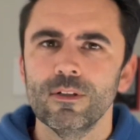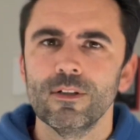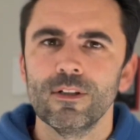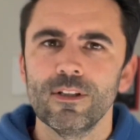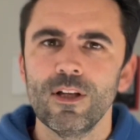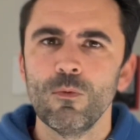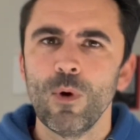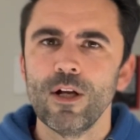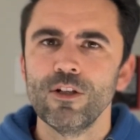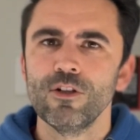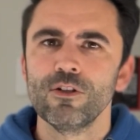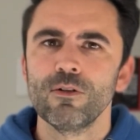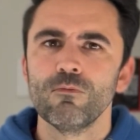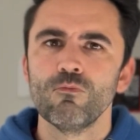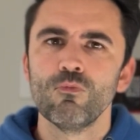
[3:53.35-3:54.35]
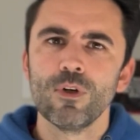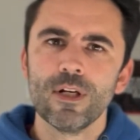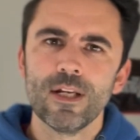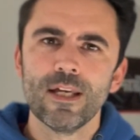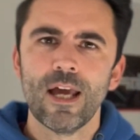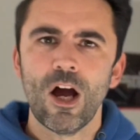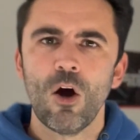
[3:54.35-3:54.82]
Cleat wedges can
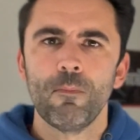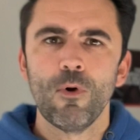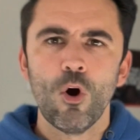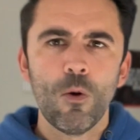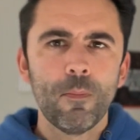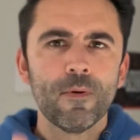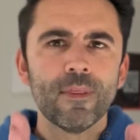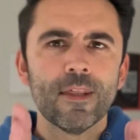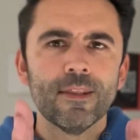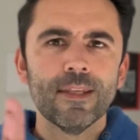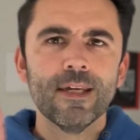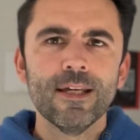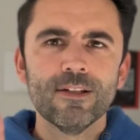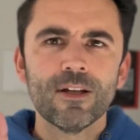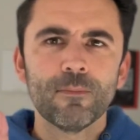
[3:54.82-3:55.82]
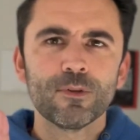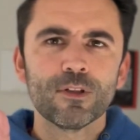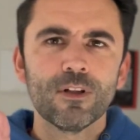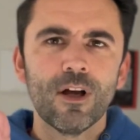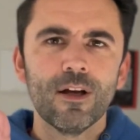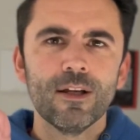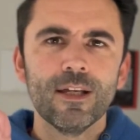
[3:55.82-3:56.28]
really help open the knees up
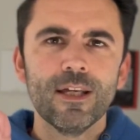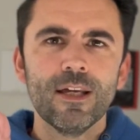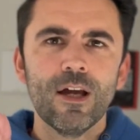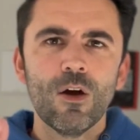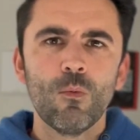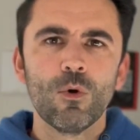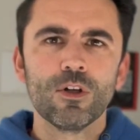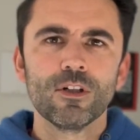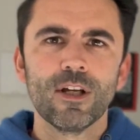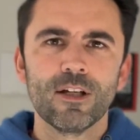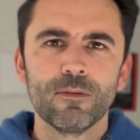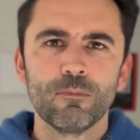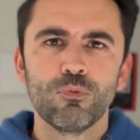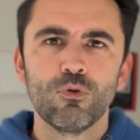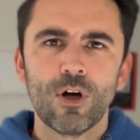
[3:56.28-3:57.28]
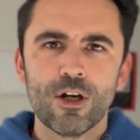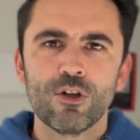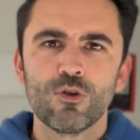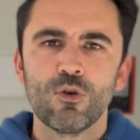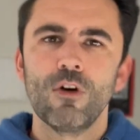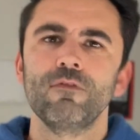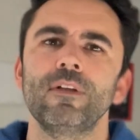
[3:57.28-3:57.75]
slightly, which takes
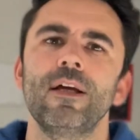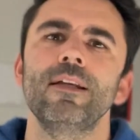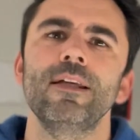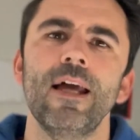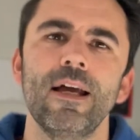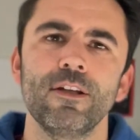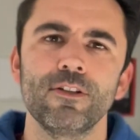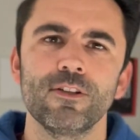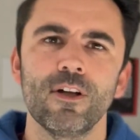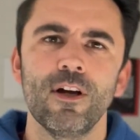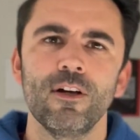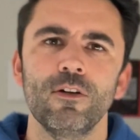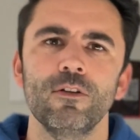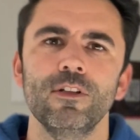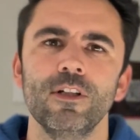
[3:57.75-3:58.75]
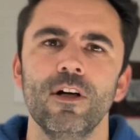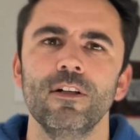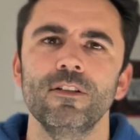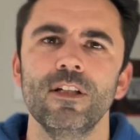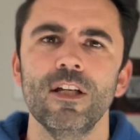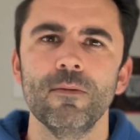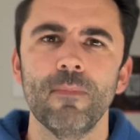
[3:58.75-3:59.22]
pressure off down the outside on the
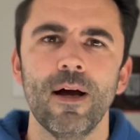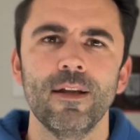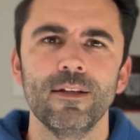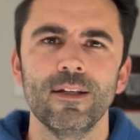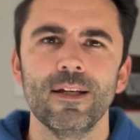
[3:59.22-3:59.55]
IT band.